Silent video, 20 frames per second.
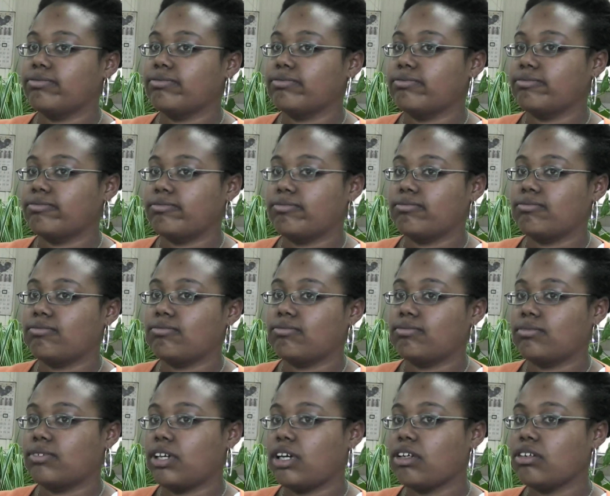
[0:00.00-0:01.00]
I
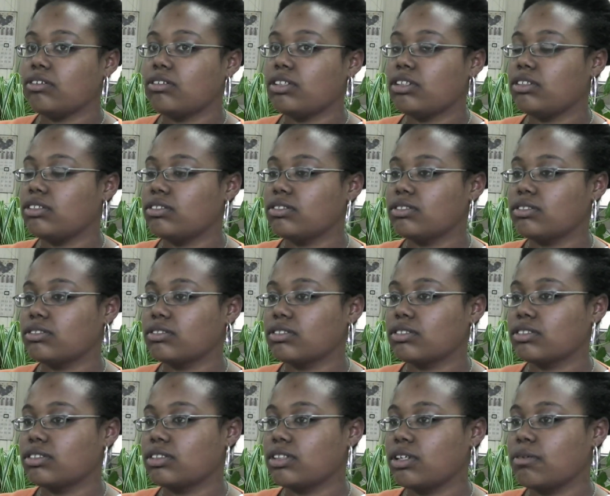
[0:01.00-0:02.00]
don't know.
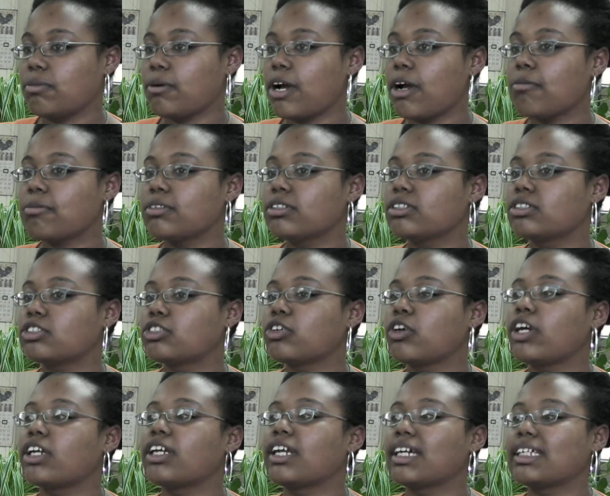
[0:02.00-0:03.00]
They probably
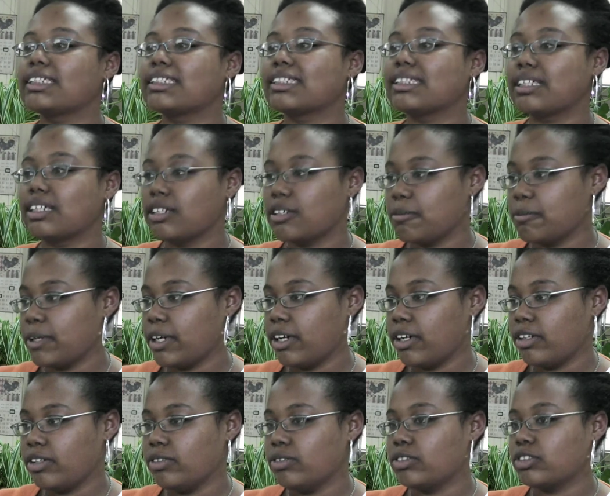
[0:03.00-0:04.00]
try not to think
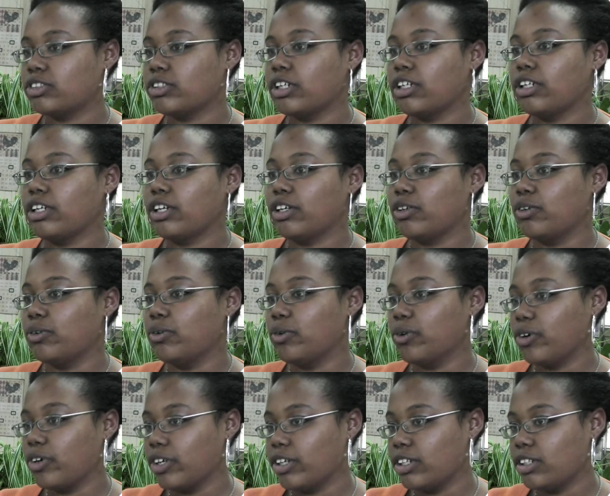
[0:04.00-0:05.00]
about it or try to
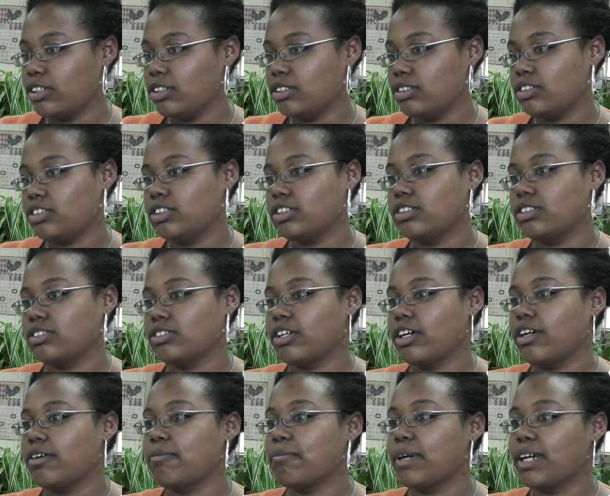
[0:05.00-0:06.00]
ignore it, just
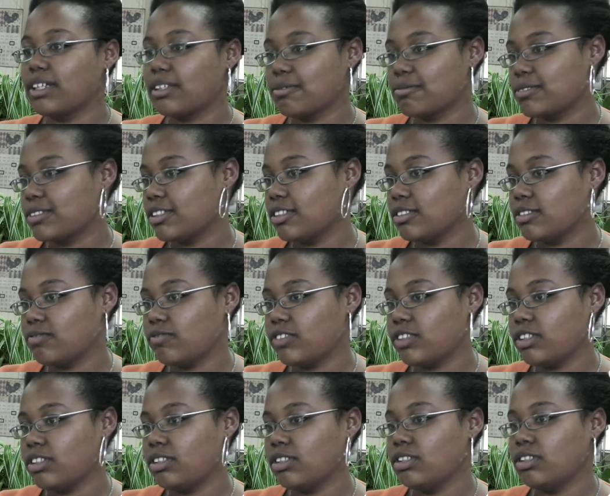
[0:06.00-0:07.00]
try to make themselves fit in.